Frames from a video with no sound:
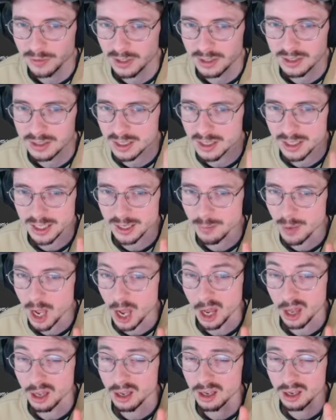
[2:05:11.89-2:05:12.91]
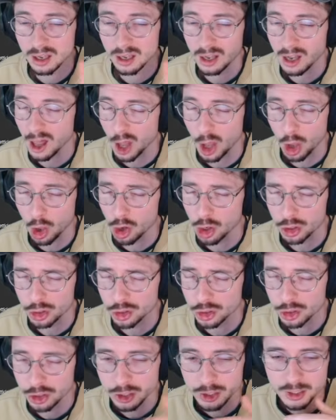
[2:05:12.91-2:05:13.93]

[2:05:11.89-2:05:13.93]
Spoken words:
because I am lost.